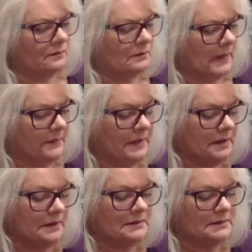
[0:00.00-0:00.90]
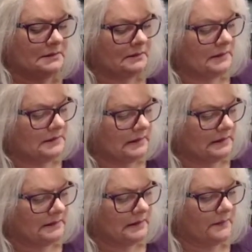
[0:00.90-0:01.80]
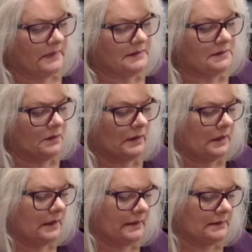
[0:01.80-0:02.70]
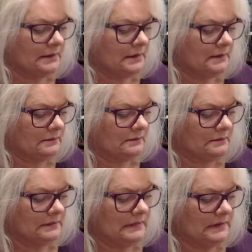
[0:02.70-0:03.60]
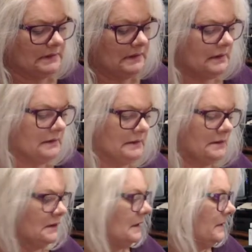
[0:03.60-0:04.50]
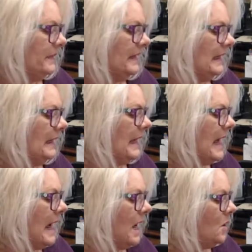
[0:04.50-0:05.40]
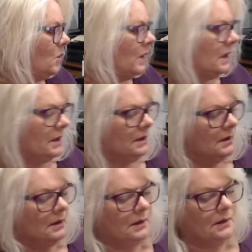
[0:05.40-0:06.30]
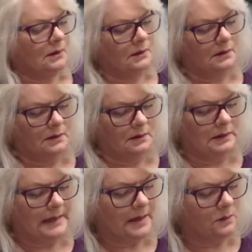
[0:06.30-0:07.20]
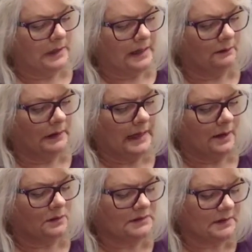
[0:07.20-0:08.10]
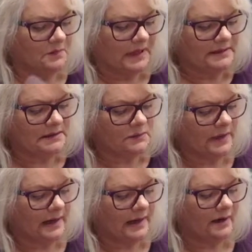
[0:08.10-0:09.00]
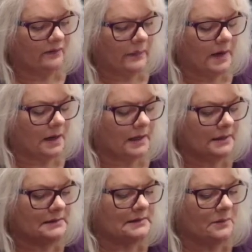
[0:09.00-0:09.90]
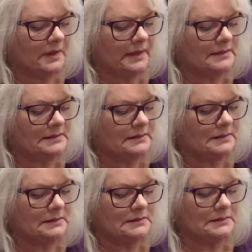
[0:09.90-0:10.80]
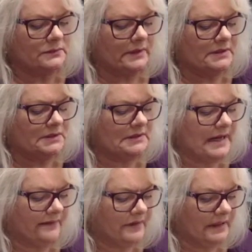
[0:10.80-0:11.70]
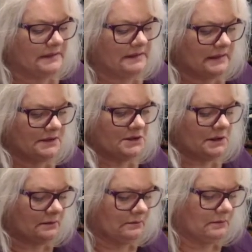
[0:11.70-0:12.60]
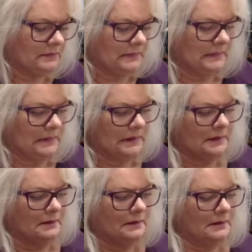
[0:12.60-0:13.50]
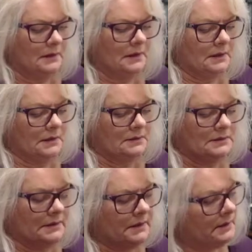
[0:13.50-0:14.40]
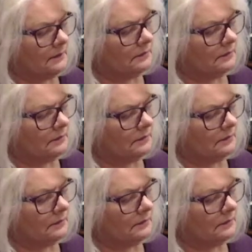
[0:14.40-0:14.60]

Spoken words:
I mean, this thing is going to be so eclectic. This thing is just going to be loud. Loud, loud, loud. Some places we have pockets, some places we just have an extension. And then